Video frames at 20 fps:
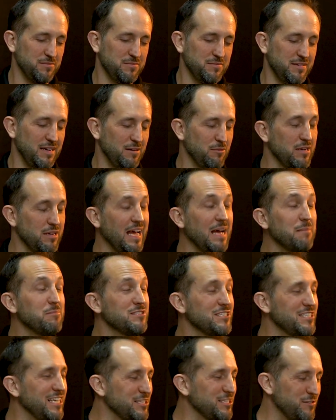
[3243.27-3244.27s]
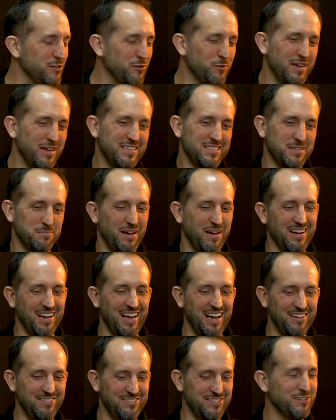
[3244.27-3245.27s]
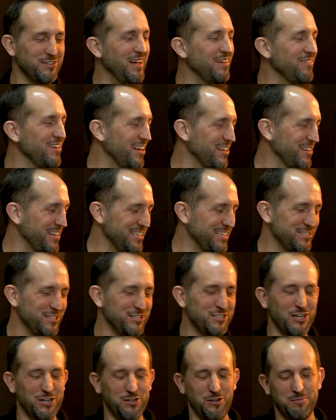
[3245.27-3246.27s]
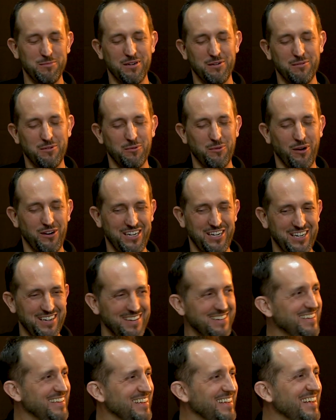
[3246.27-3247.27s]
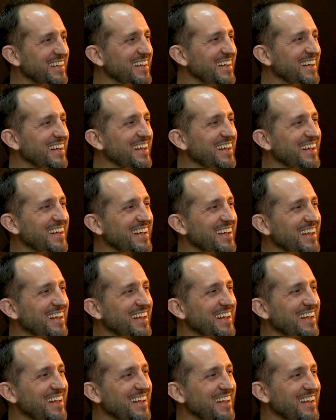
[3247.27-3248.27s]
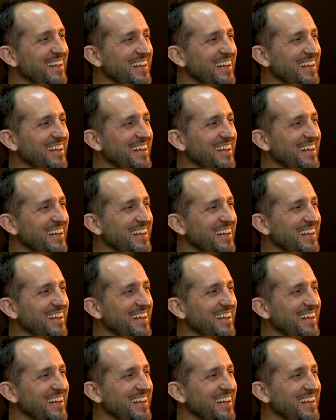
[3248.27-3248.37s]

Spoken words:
what happens in the next few weeks in my life. I have a lot of things to juggle, but sorry, I can give the shameless plug on